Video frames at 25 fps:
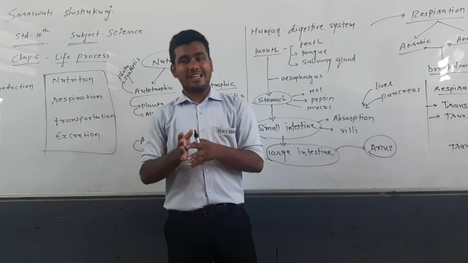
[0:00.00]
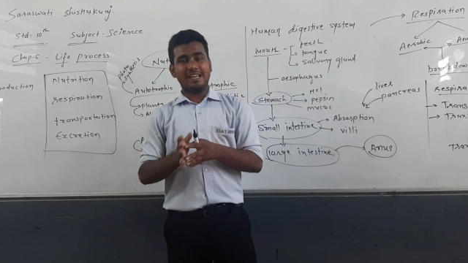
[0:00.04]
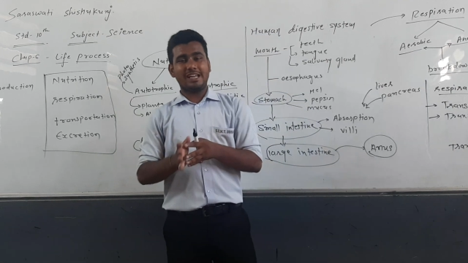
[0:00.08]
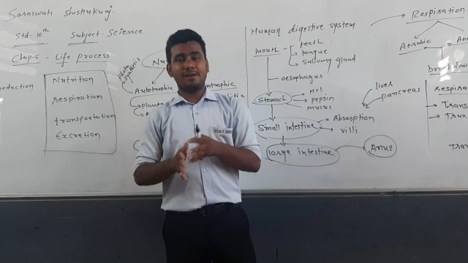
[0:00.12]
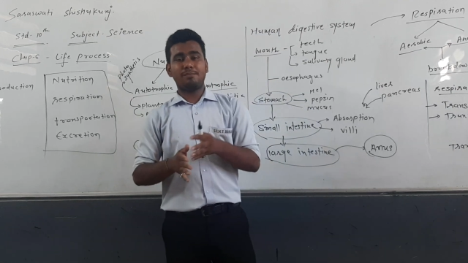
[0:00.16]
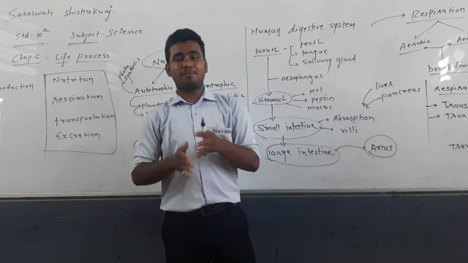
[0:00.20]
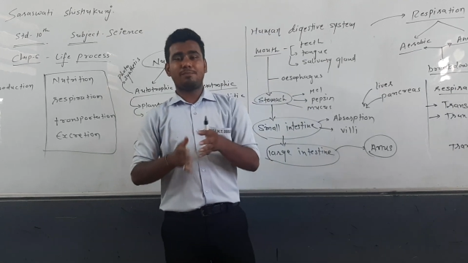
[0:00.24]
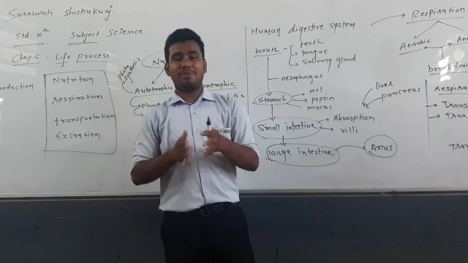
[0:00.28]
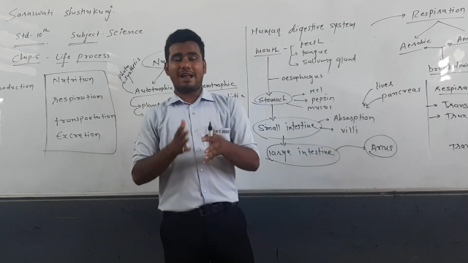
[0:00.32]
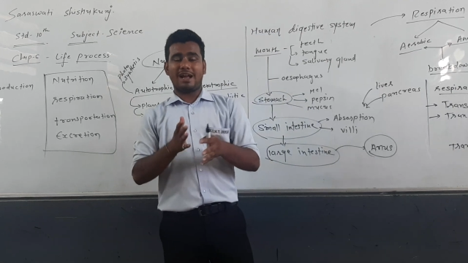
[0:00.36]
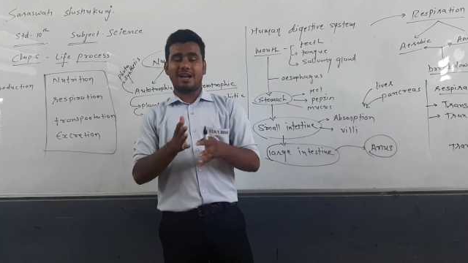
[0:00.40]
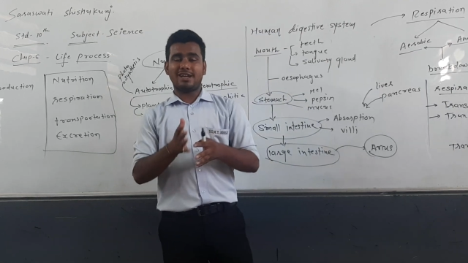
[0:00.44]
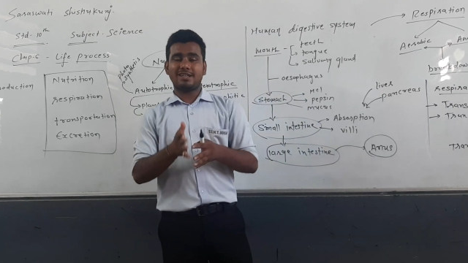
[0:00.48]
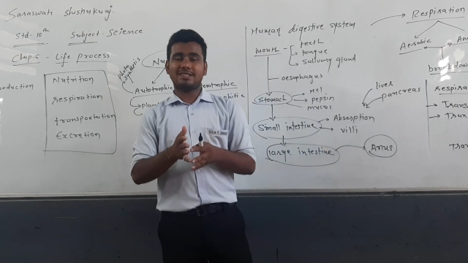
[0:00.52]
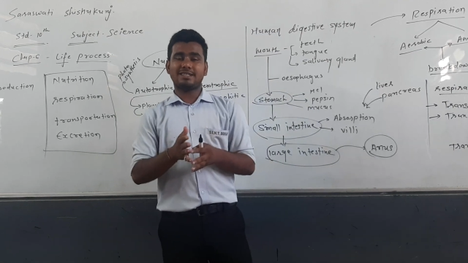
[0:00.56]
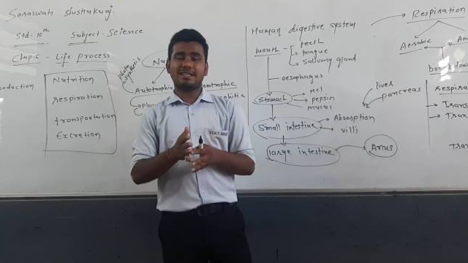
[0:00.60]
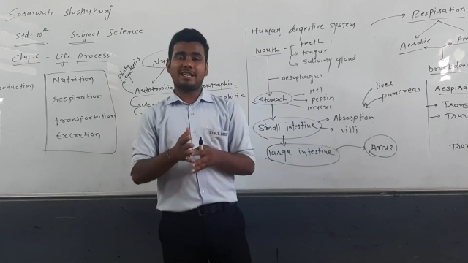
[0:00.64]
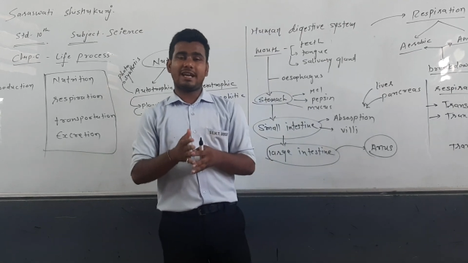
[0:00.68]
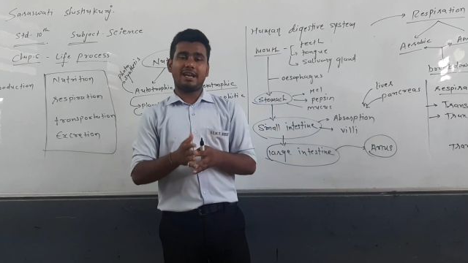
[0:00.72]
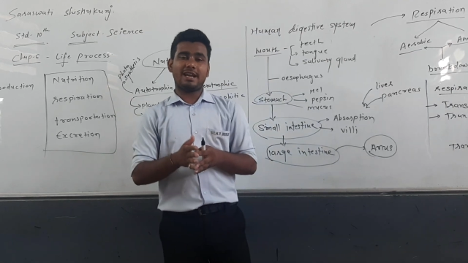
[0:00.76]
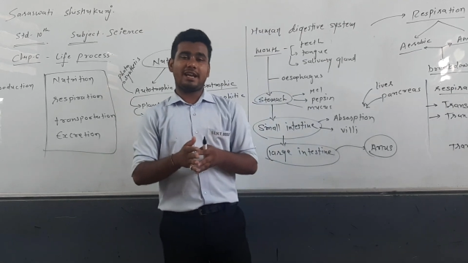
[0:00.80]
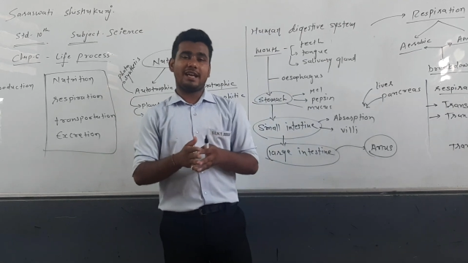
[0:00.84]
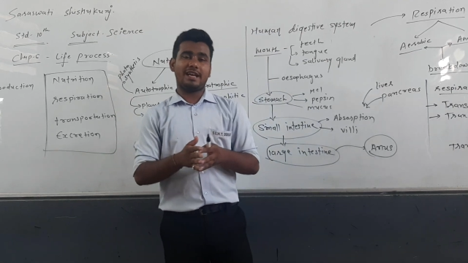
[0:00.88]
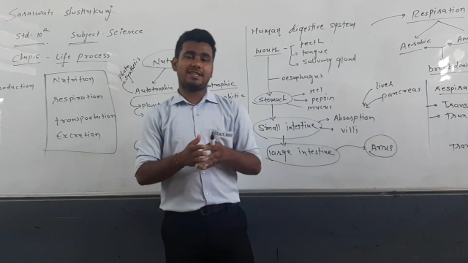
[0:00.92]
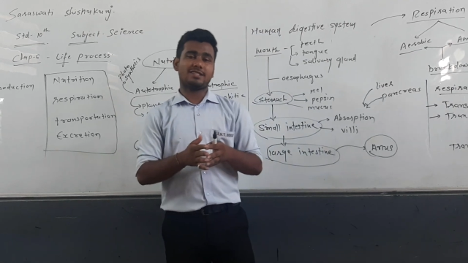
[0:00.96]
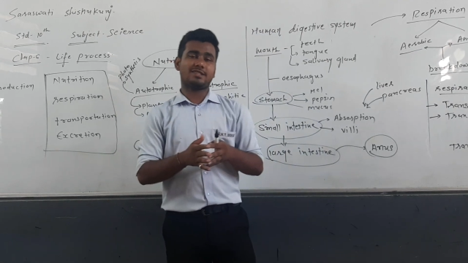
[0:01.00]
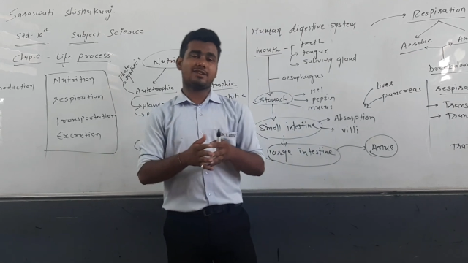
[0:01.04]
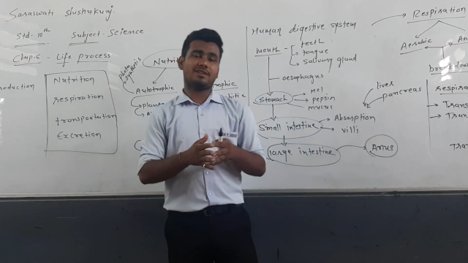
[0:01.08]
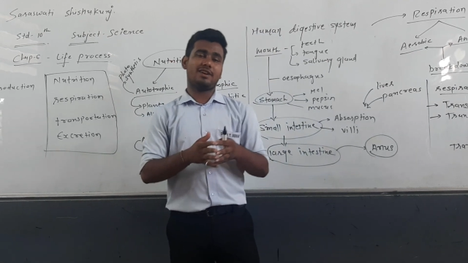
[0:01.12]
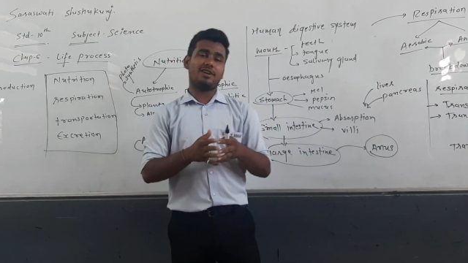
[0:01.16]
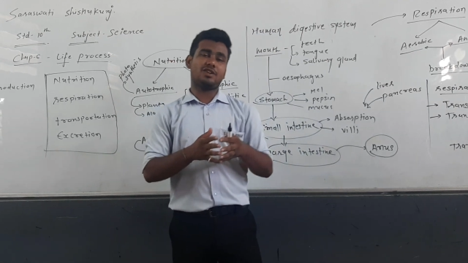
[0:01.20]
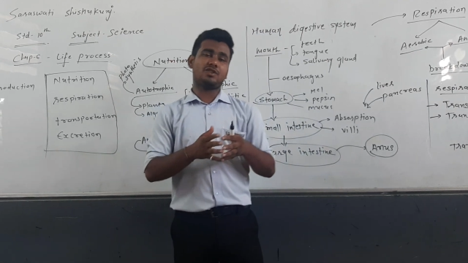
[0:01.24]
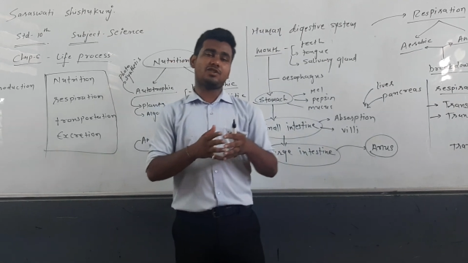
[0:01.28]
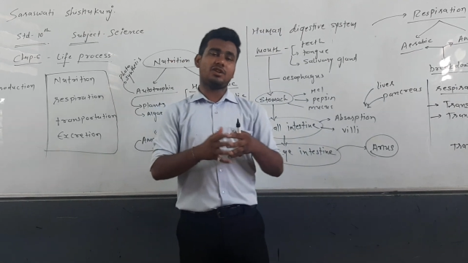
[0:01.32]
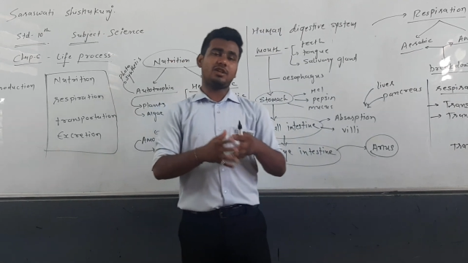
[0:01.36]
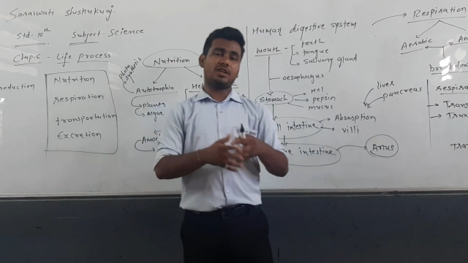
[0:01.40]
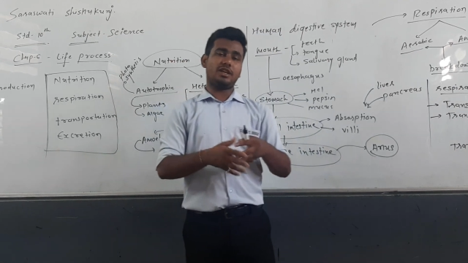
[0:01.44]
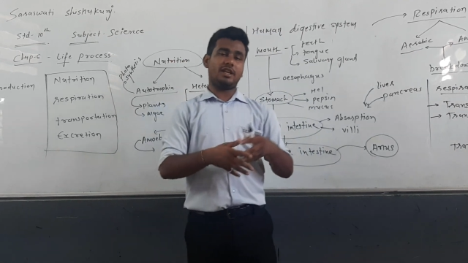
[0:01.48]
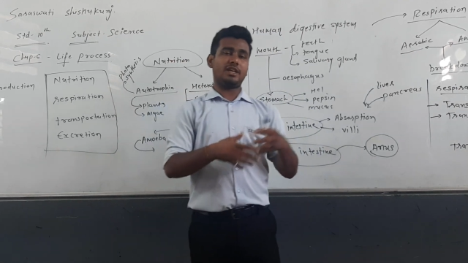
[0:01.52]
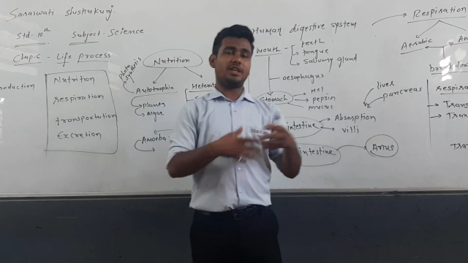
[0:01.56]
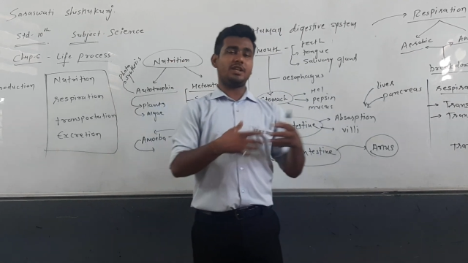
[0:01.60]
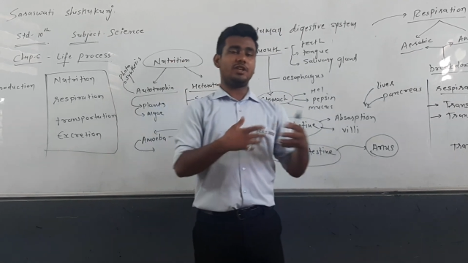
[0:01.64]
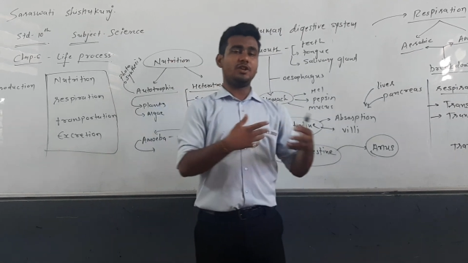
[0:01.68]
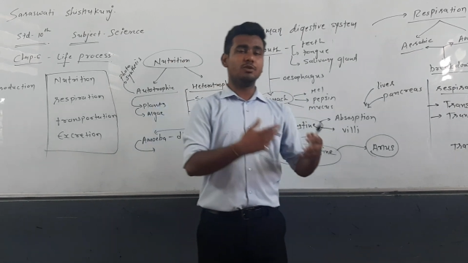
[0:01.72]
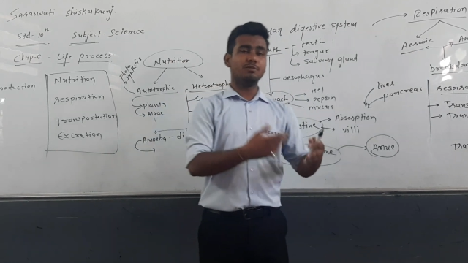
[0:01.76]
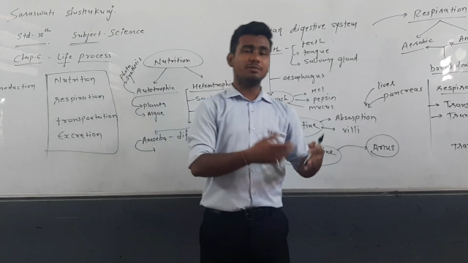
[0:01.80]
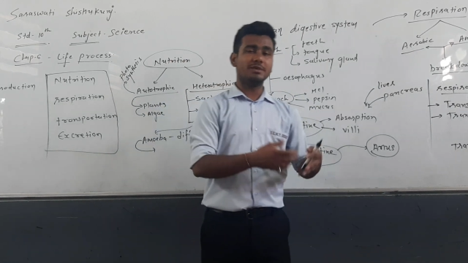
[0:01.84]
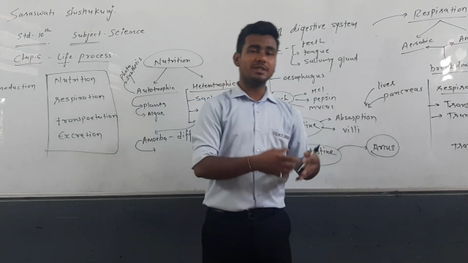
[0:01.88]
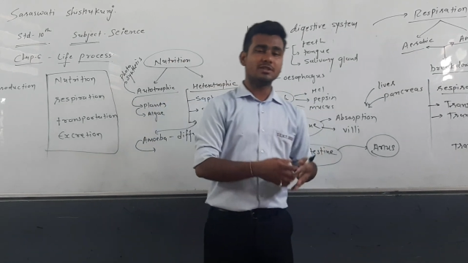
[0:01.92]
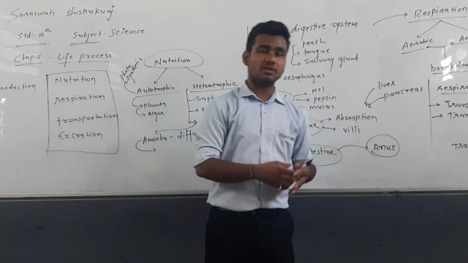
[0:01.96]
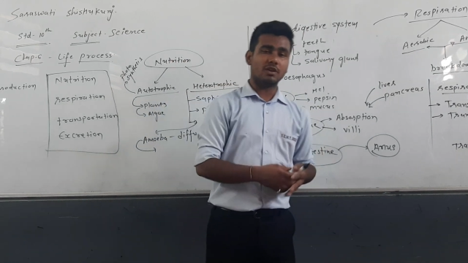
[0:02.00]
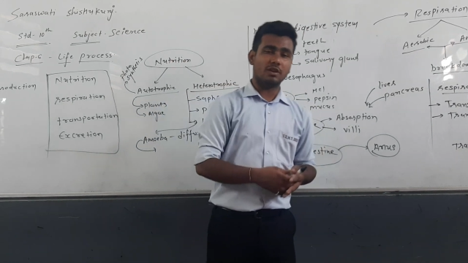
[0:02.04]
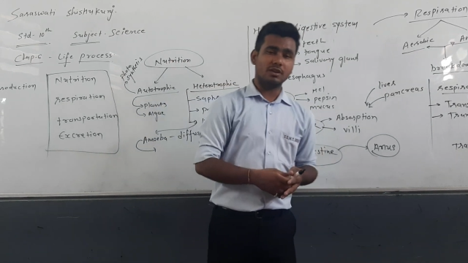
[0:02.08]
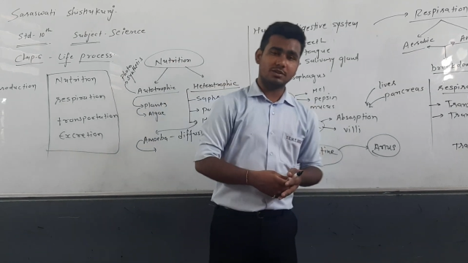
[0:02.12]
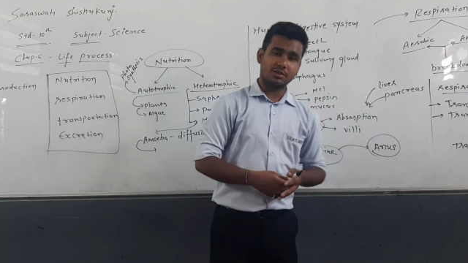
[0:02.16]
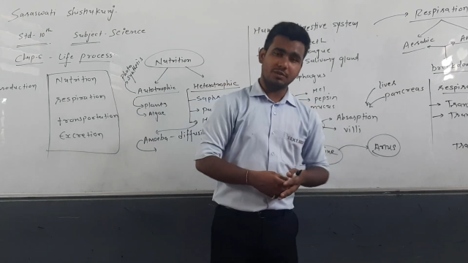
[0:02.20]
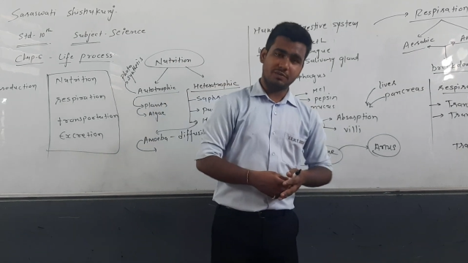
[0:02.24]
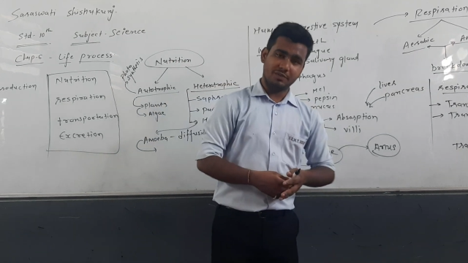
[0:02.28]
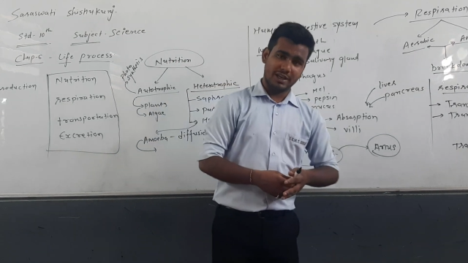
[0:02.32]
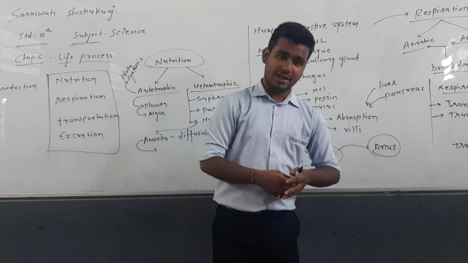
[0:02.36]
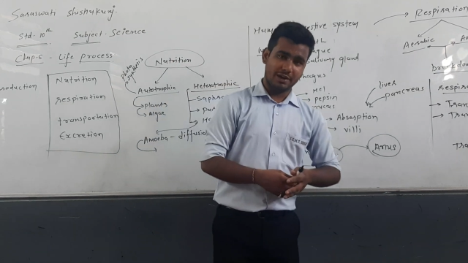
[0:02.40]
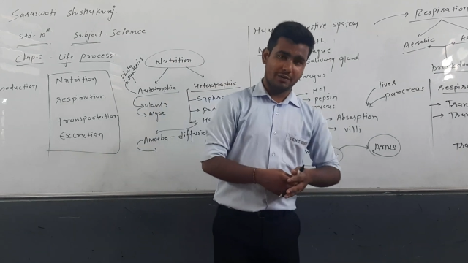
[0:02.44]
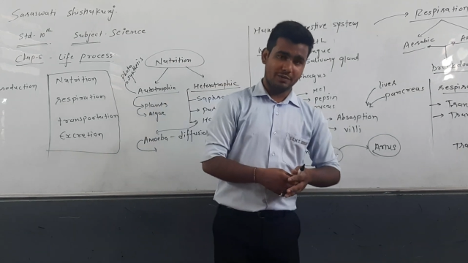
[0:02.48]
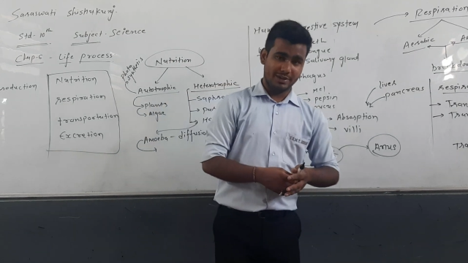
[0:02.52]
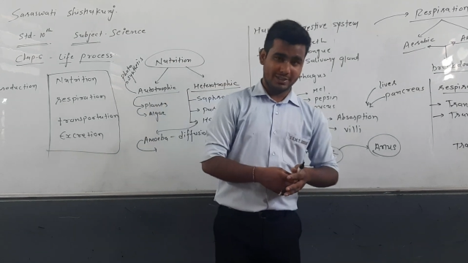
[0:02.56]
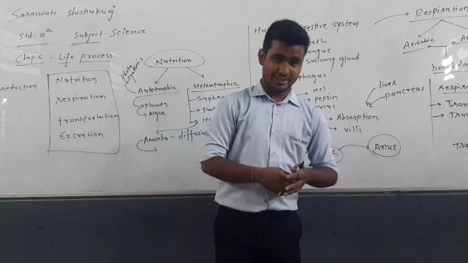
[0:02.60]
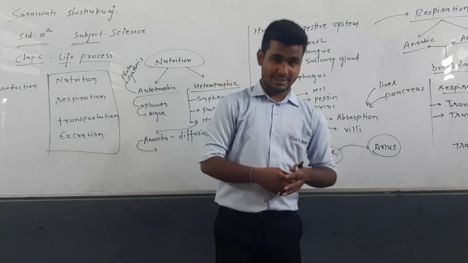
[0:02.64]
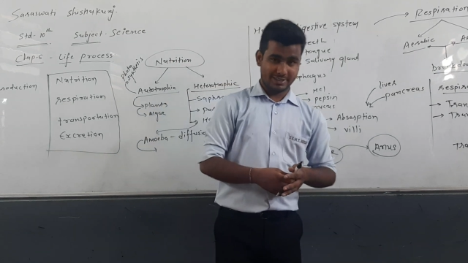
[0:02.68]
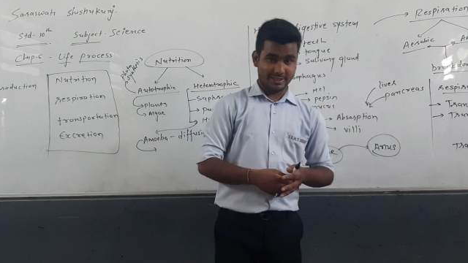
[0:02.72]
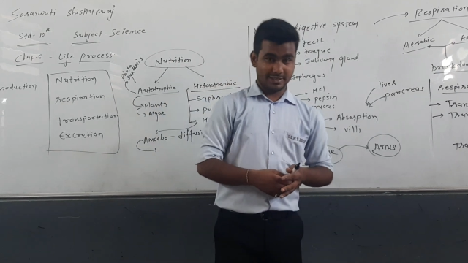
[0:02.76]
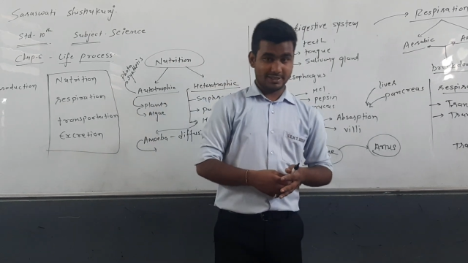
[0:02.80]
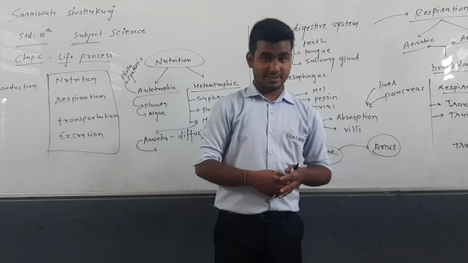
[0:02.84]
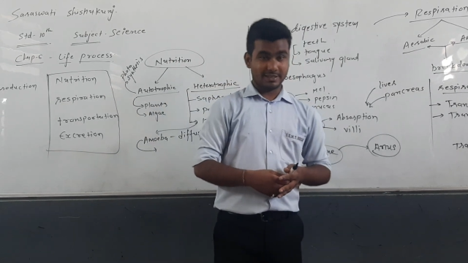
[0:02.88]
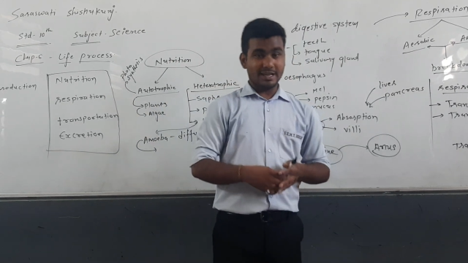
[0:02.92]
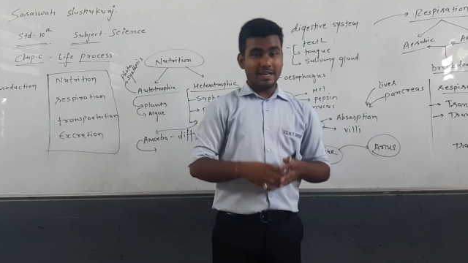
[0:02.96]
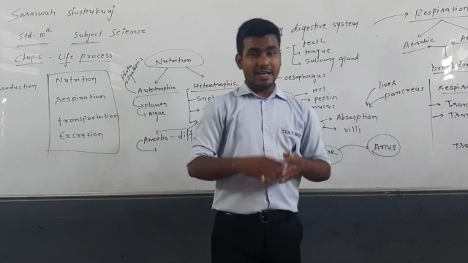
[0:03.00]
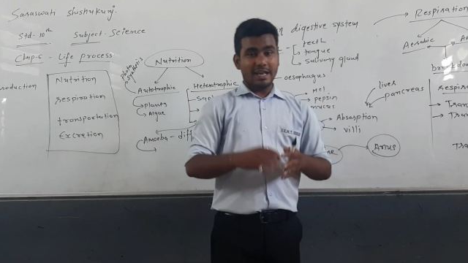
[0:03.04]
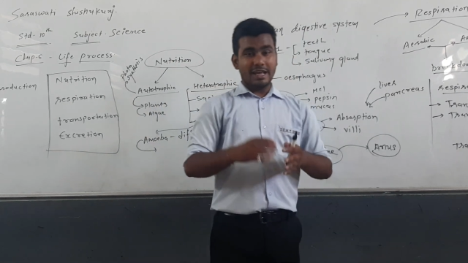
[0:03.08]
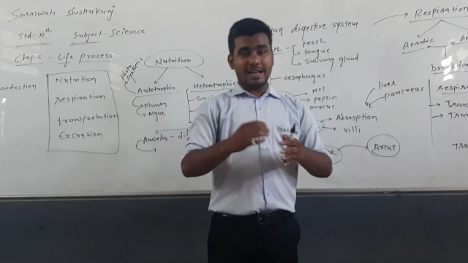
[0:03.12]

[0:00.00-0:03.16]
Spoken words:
in plants and excretion in humans also we have discussed.